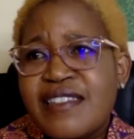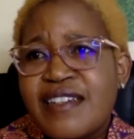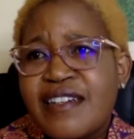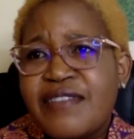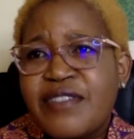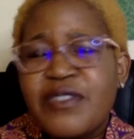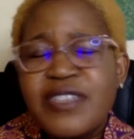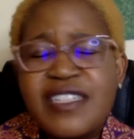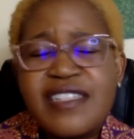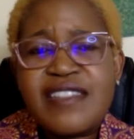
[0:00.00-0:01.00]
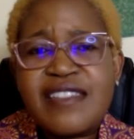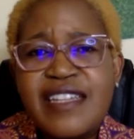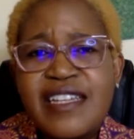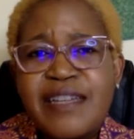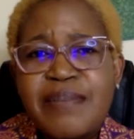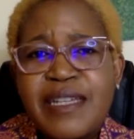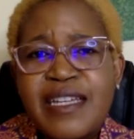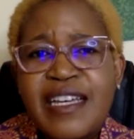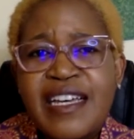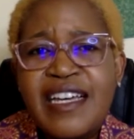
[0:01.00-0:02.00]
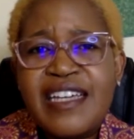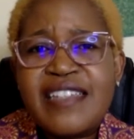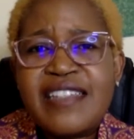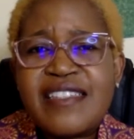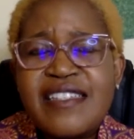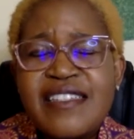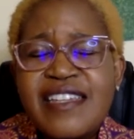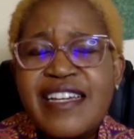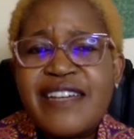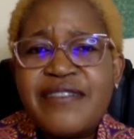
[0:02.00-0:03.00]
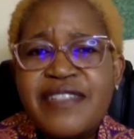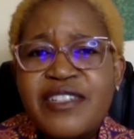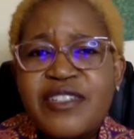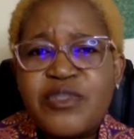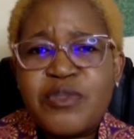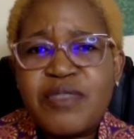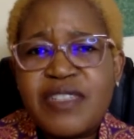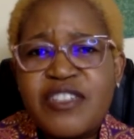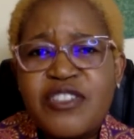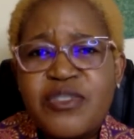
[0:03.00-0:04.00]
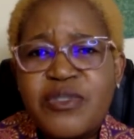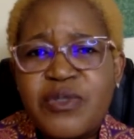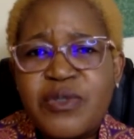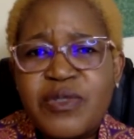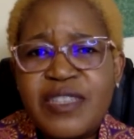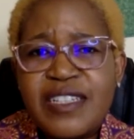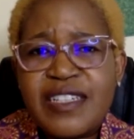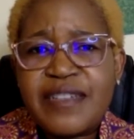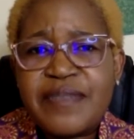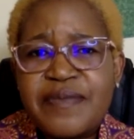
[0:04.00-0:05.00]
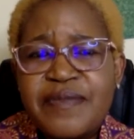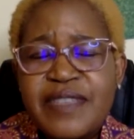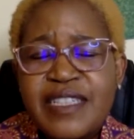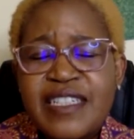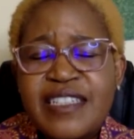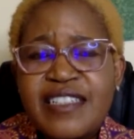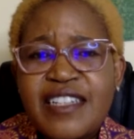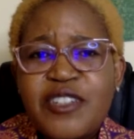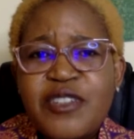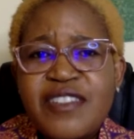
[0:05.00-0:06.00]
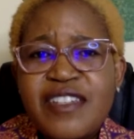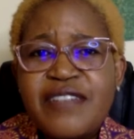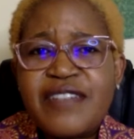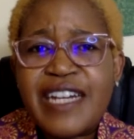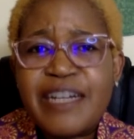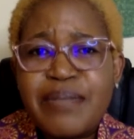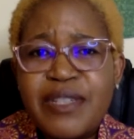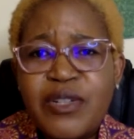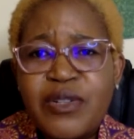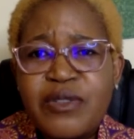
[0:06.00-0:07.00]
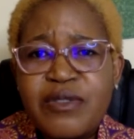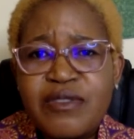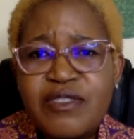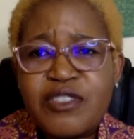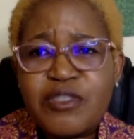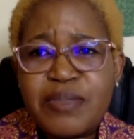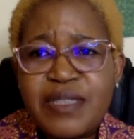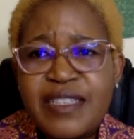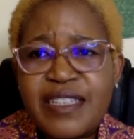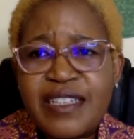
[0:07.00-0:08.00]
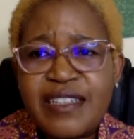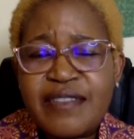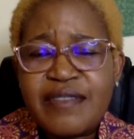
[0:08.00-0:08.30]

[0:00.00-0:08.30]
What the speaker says: I forgot his name. He says, every room that you go there, tell yourself, I belong to be